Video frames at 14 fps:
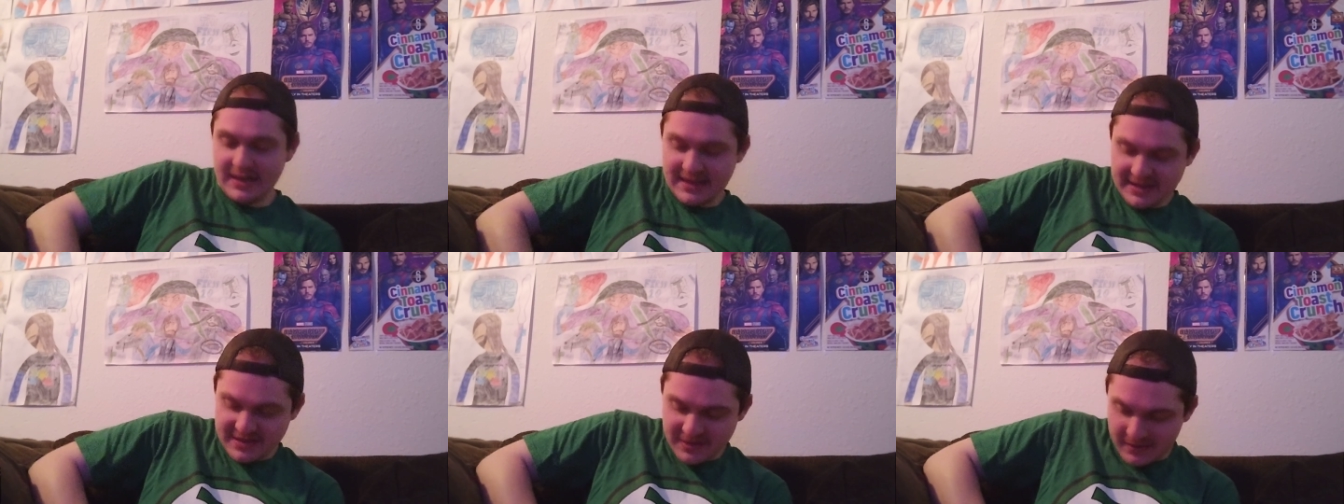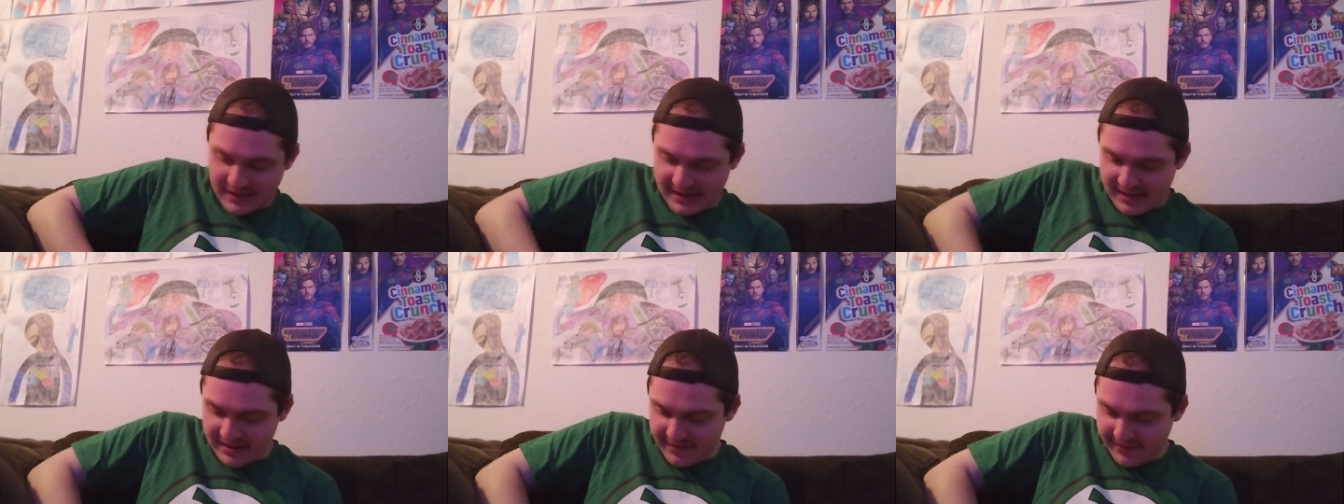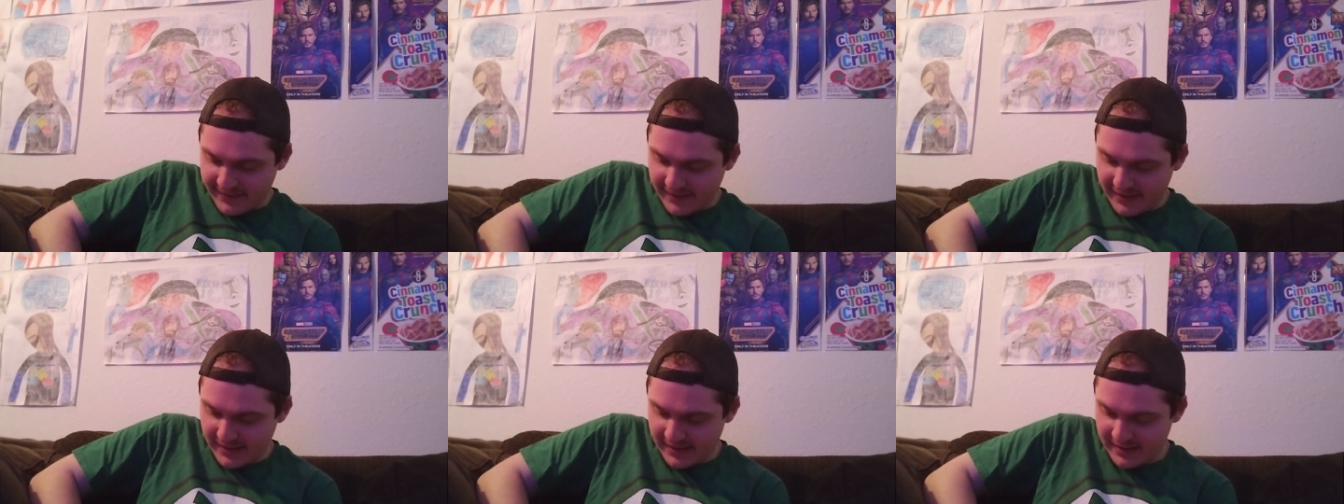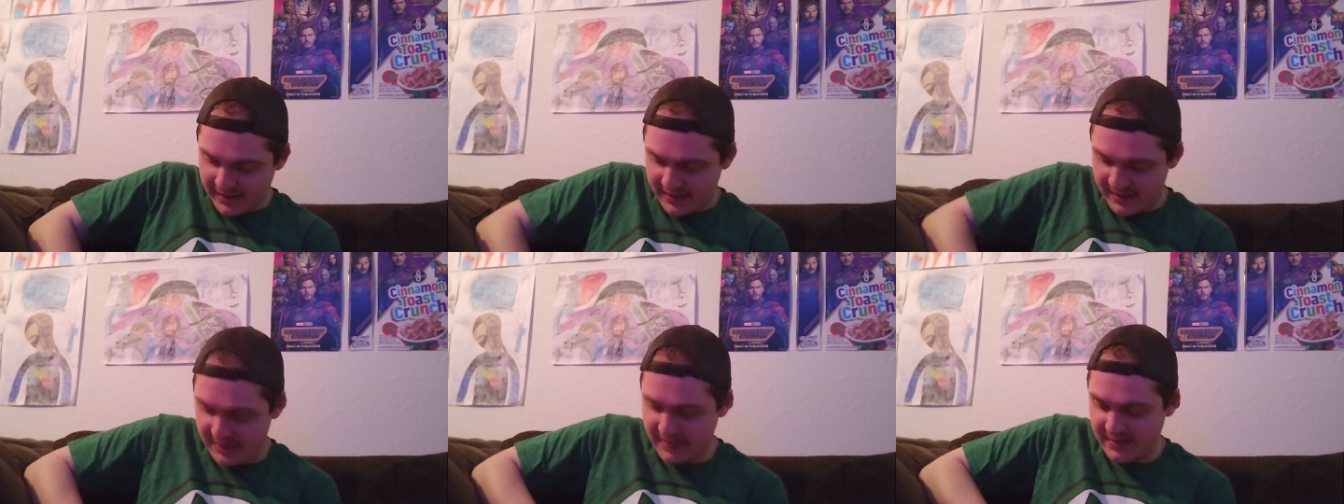And I still have
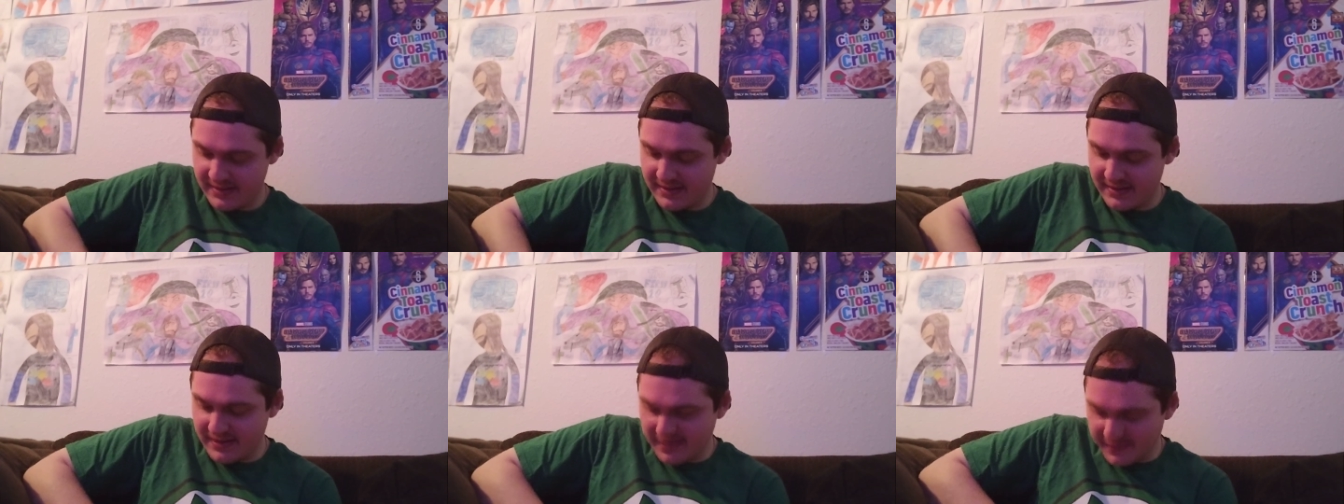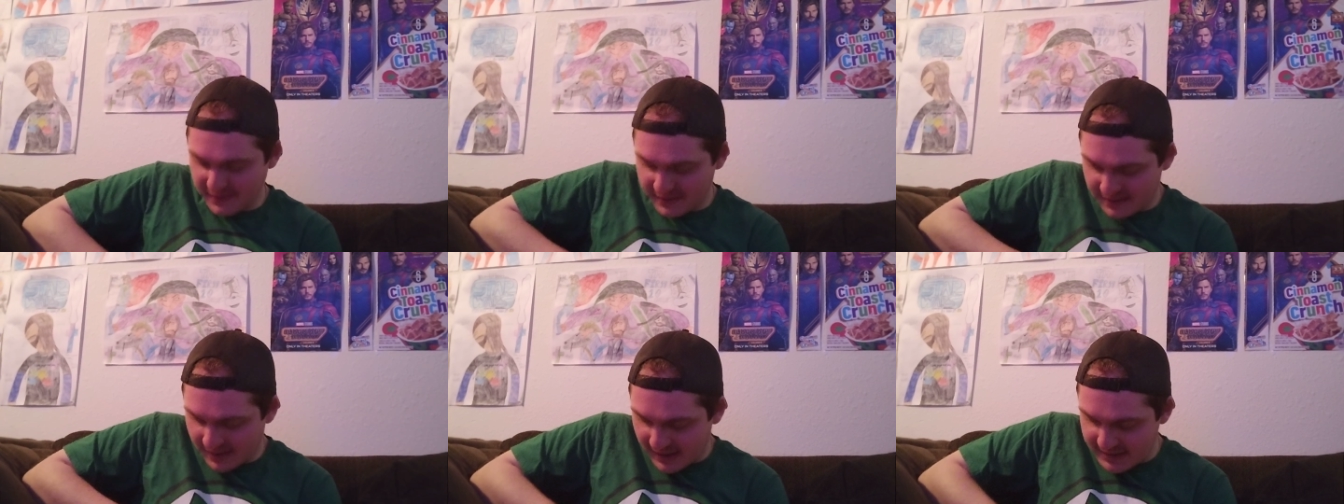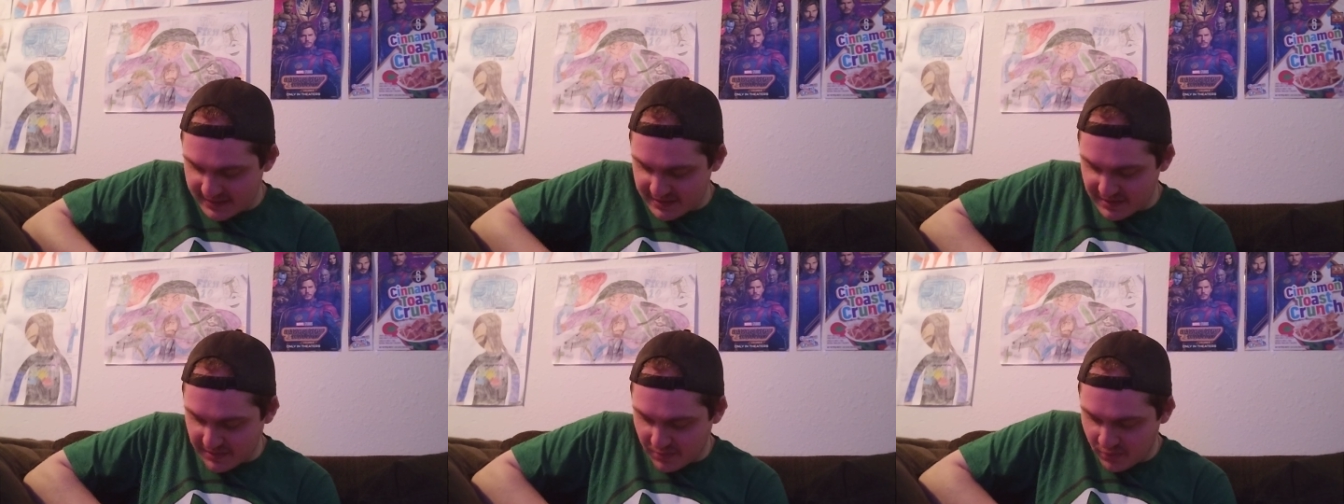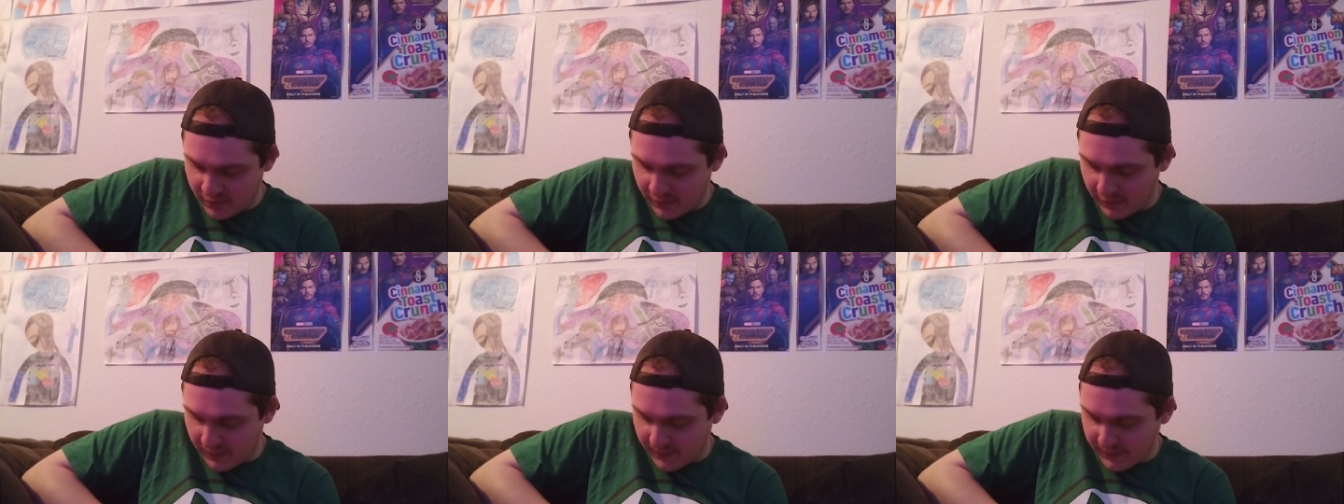the dots to prove
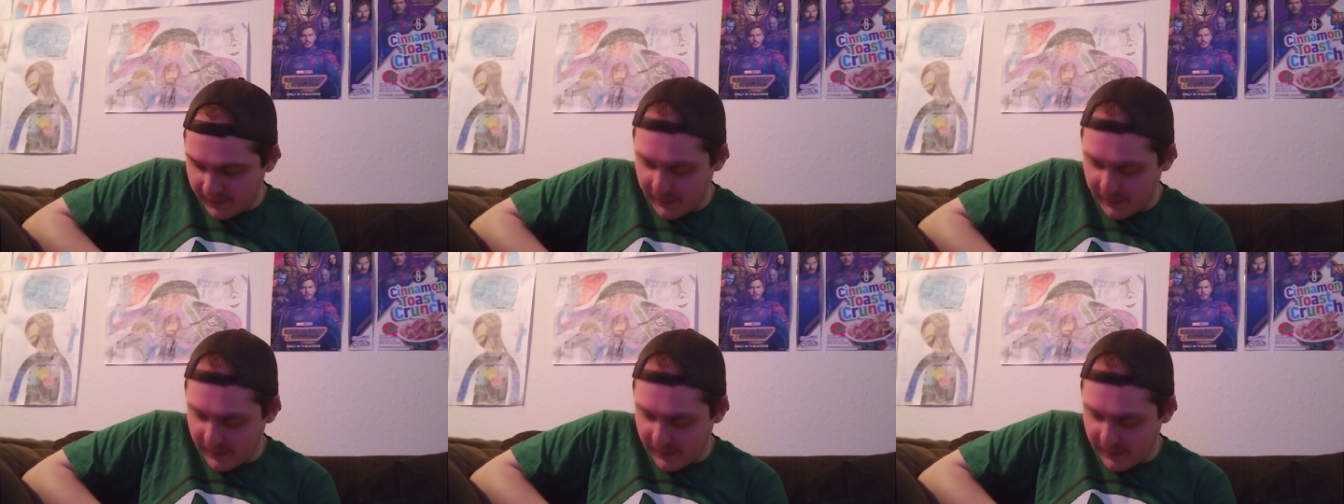them.